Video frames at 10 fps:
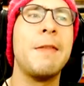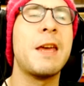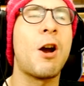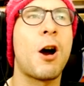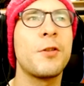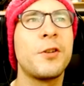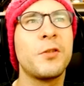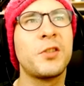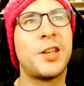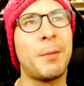And then are there
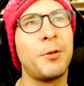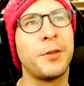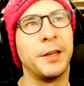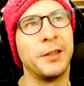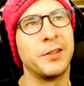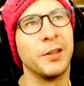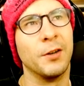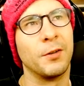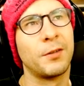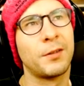those double things
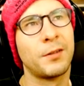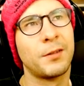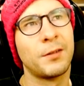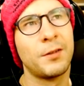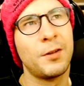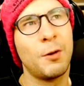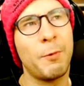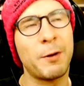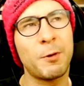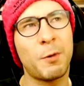though?
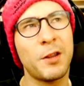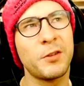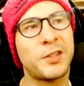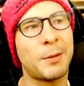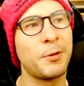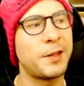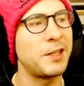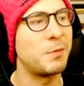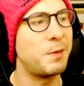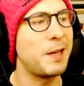Where would one of those double
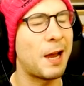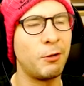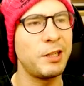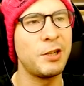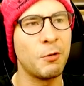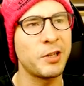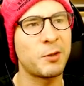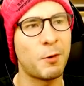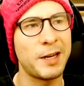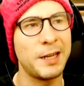things be? I only
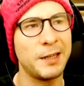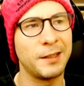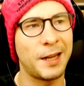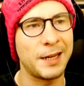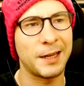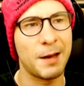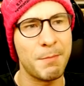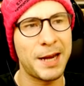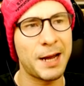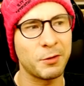noticed one in like uh,
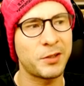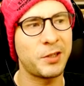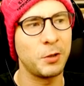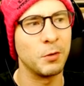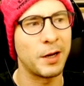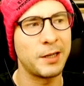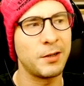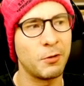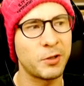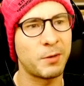main house 2. I
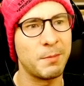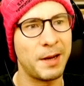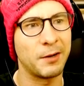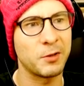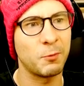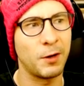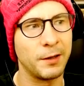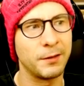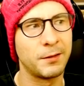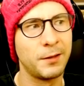didn't notice one in main house
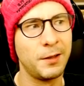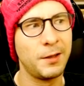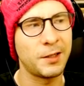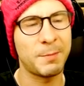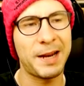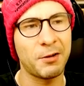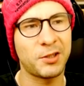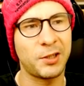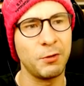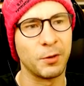1. Cuz main
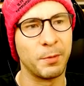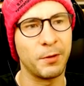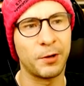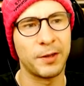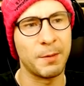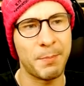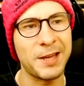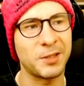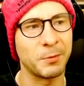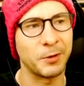house 2 they're they're in the
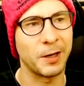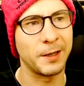basement,